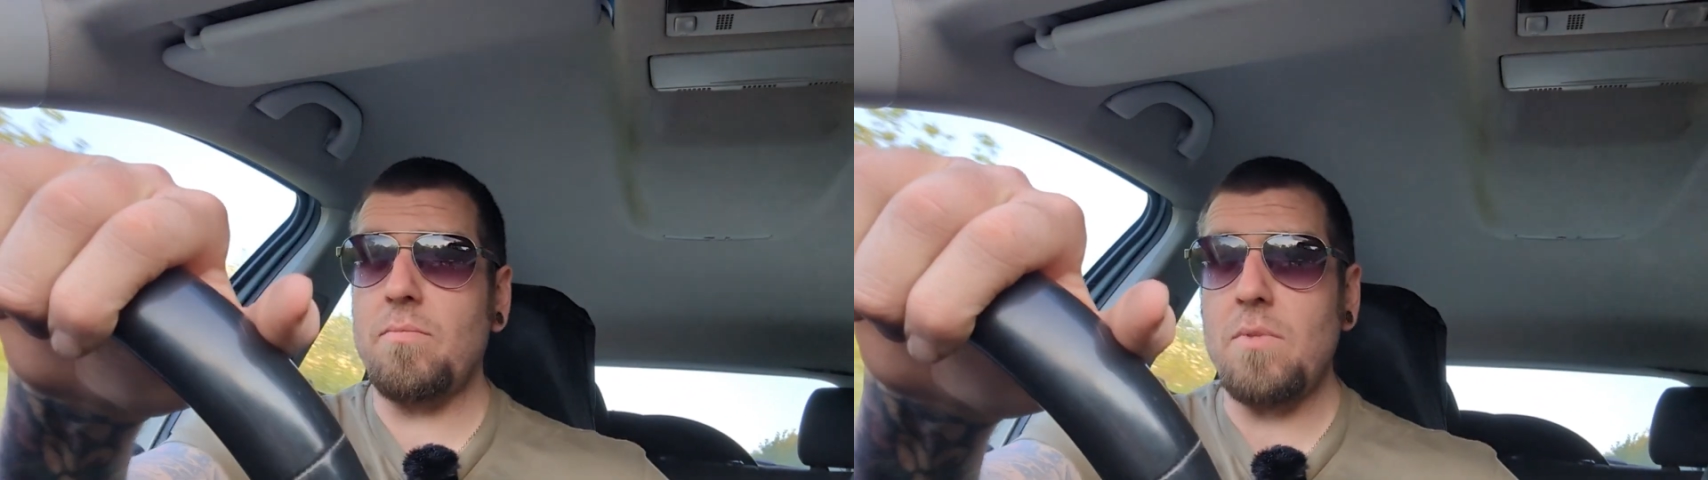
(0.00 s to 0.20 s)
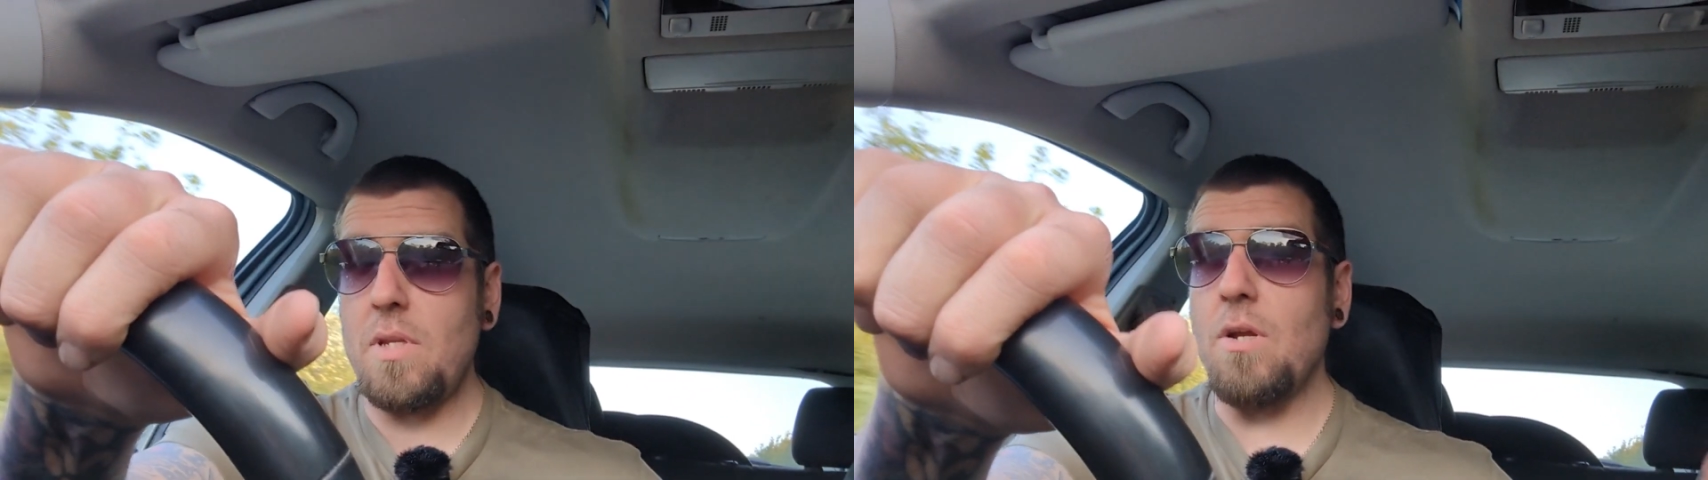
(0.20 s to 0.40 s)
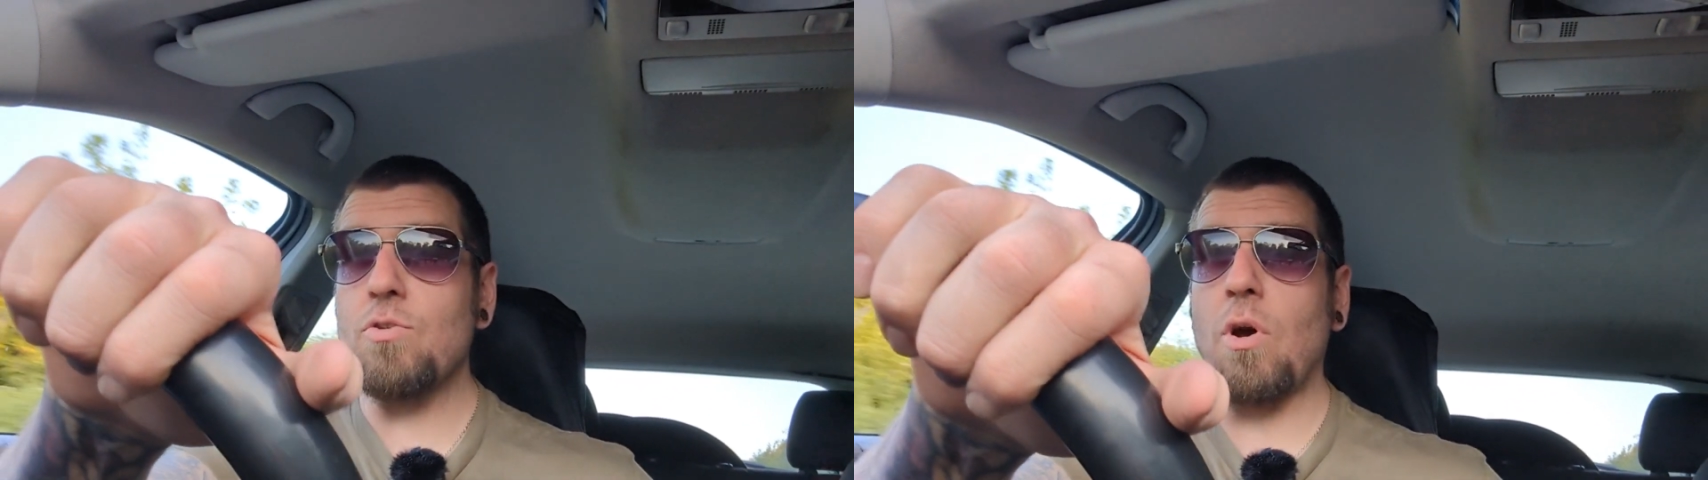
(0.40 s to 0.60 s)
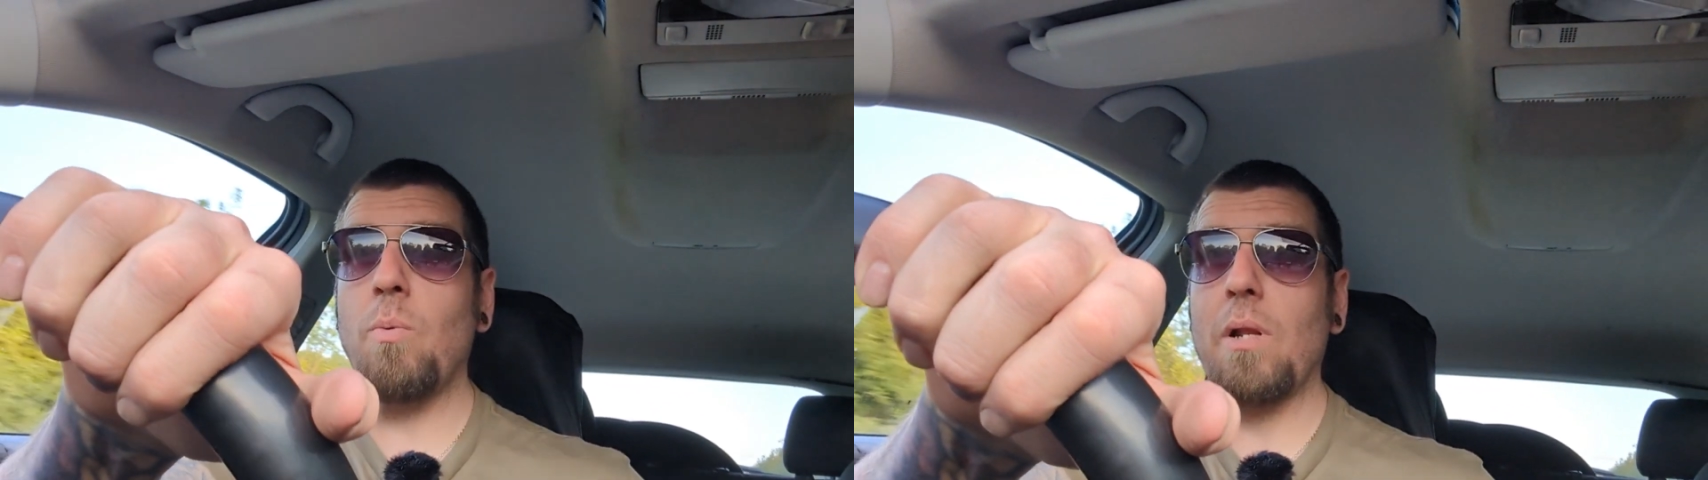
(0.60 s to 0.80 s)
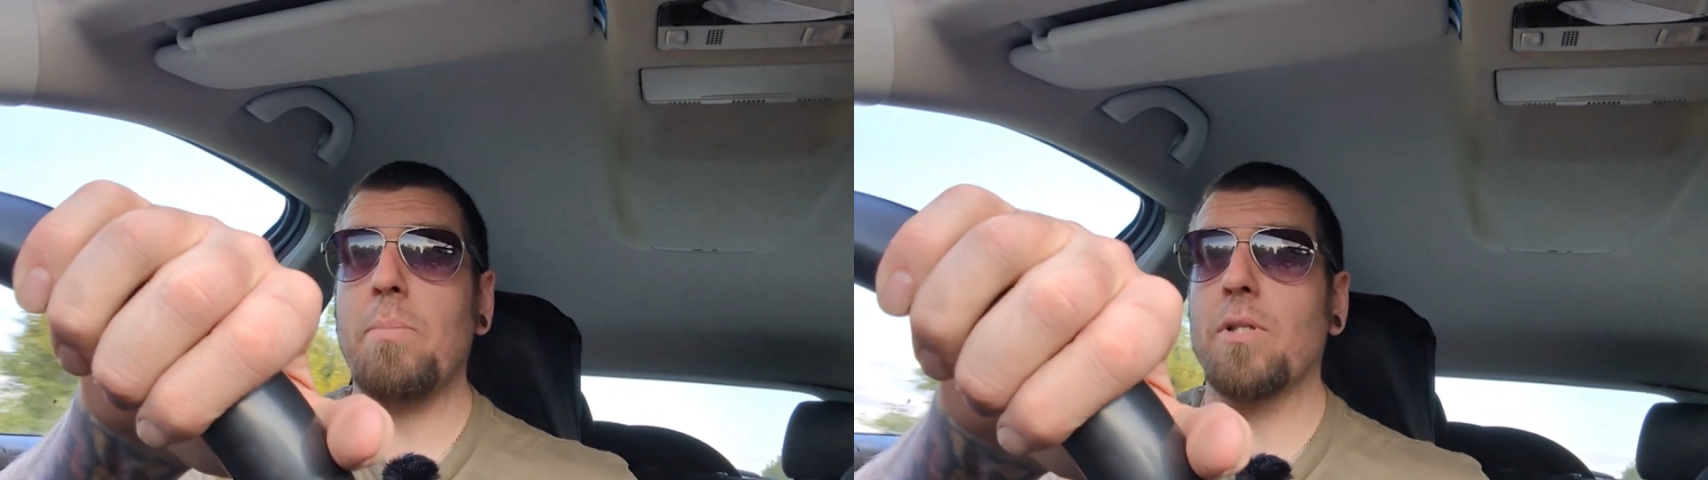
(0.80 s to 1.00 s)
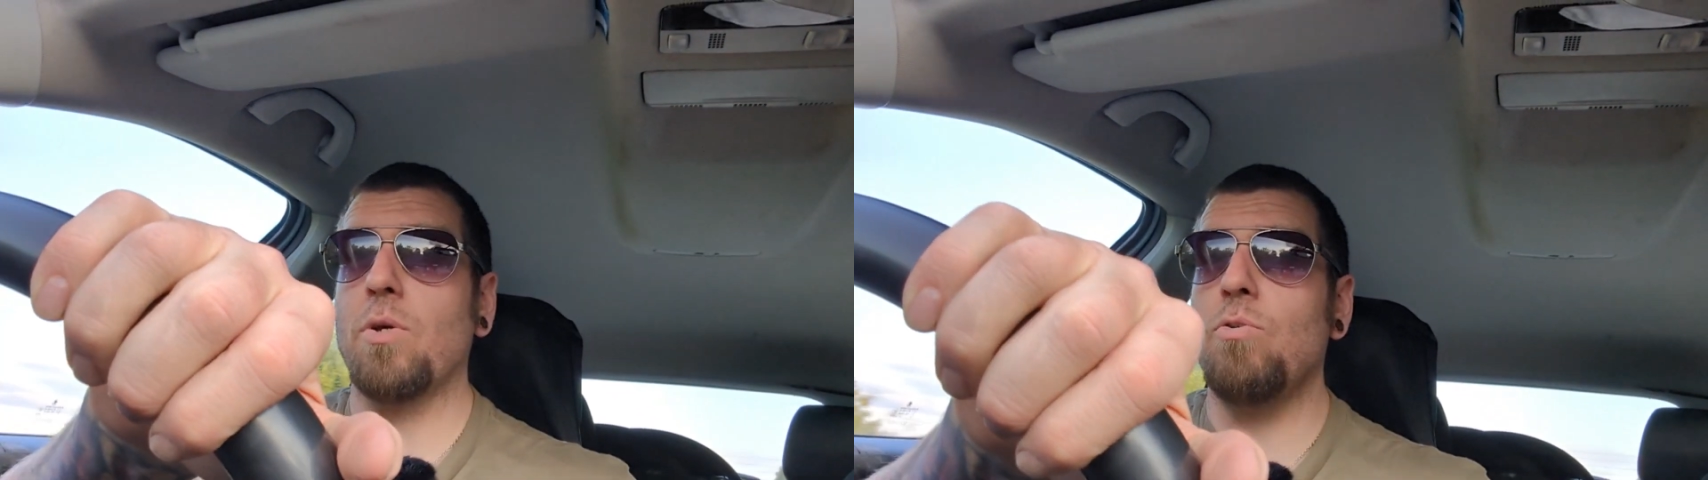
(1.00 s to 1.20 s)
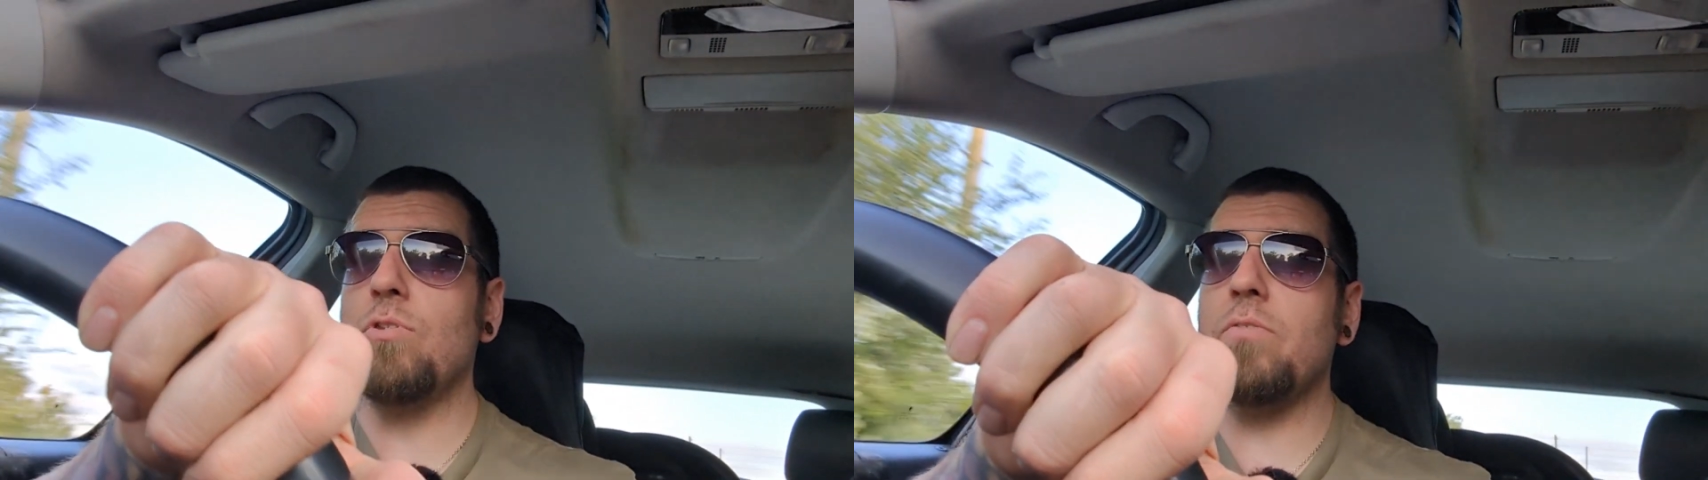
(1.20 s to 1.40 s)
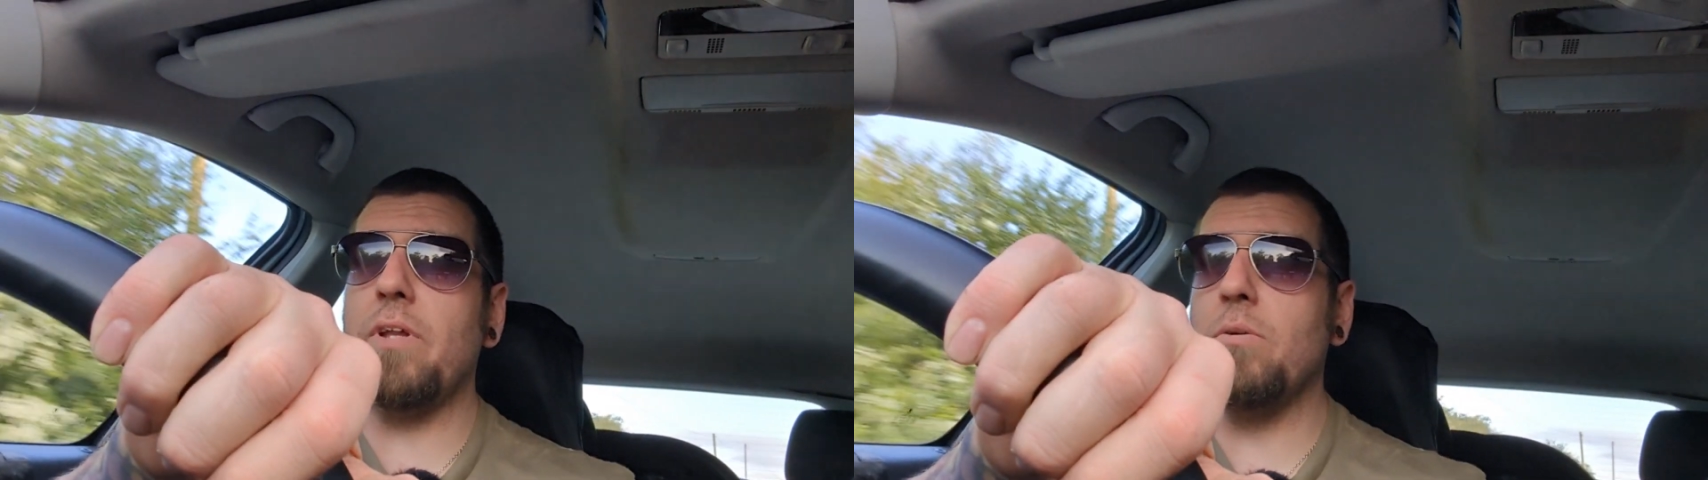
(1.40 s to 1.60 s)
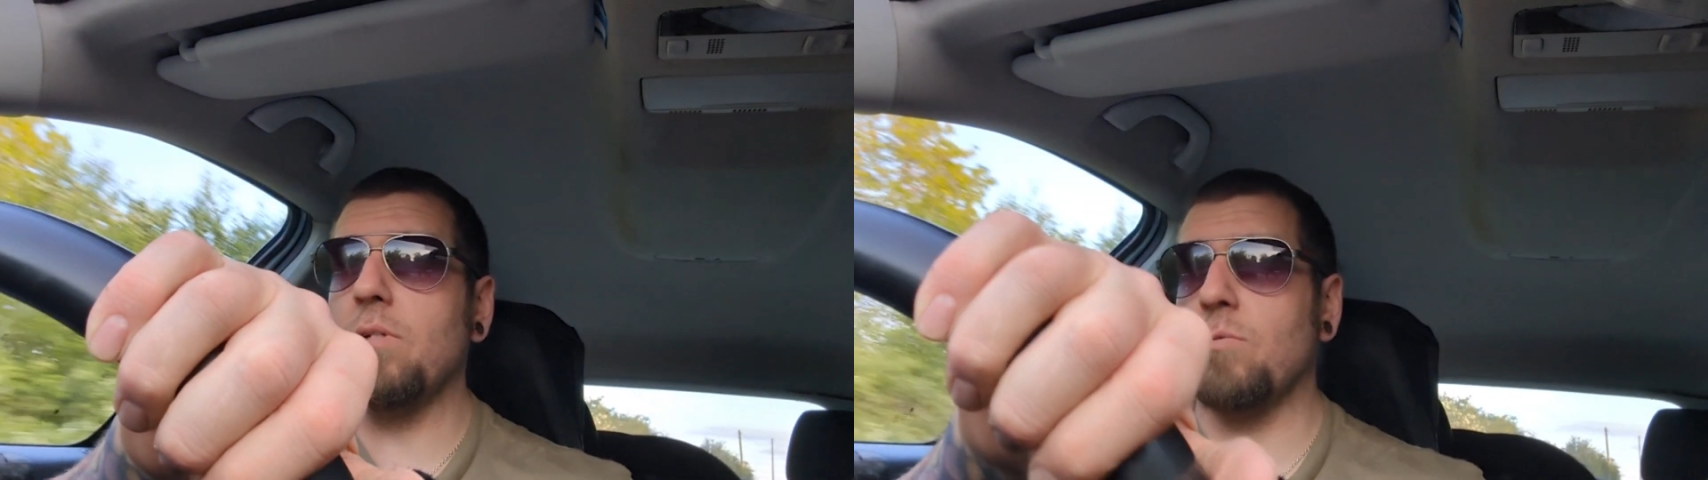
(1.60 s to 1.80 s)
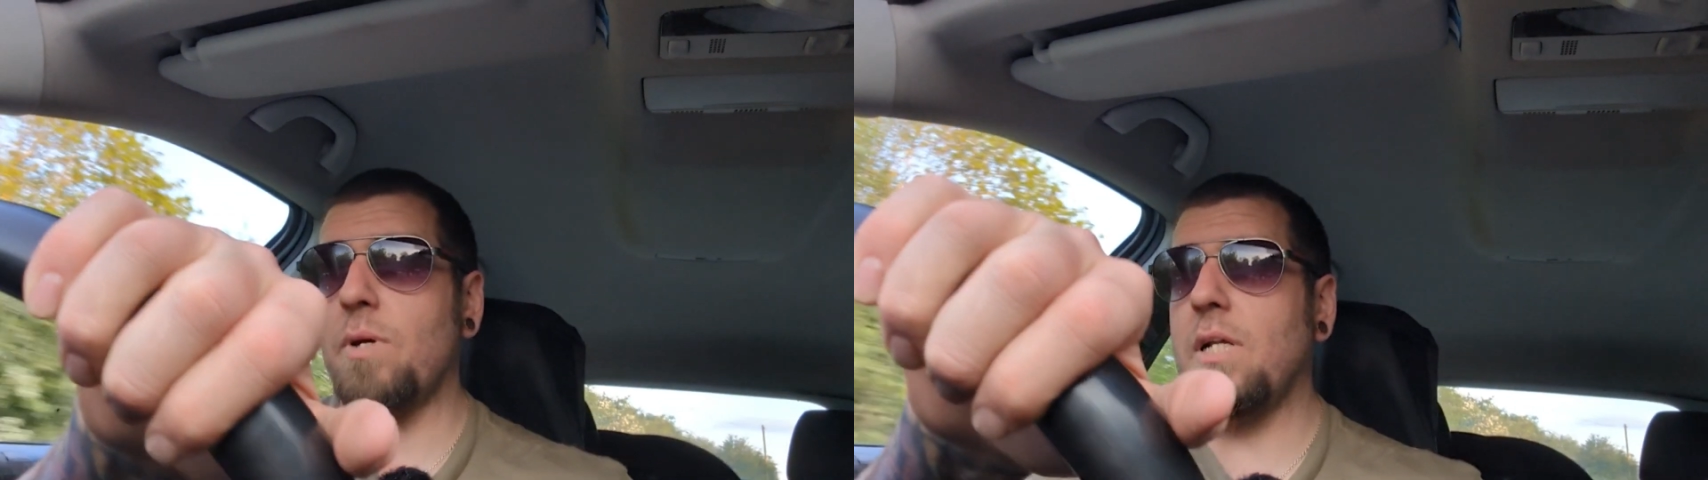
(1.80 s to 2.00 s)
so I will put those in the video as well at the